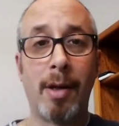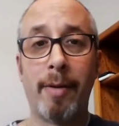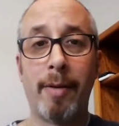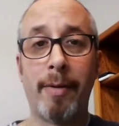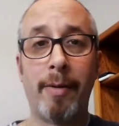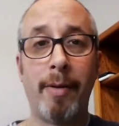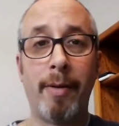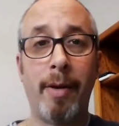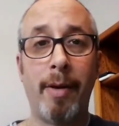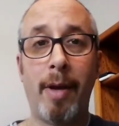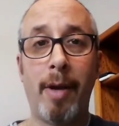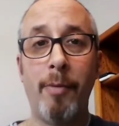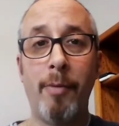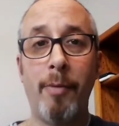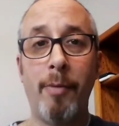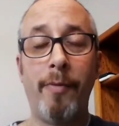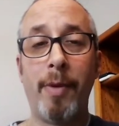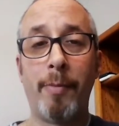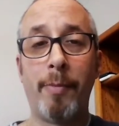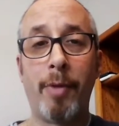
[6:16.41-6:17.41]
uh, and
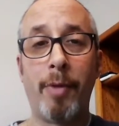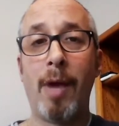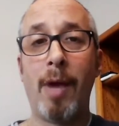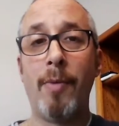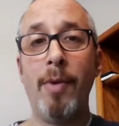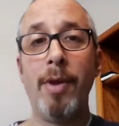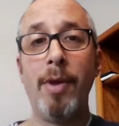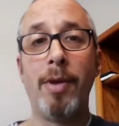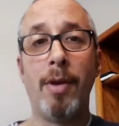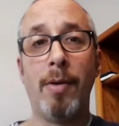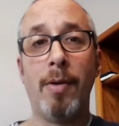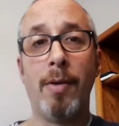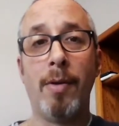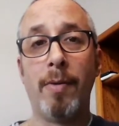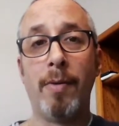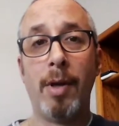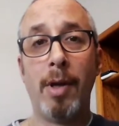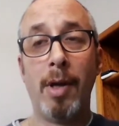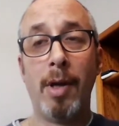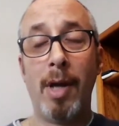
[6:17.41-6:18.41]
move that, bring that with you.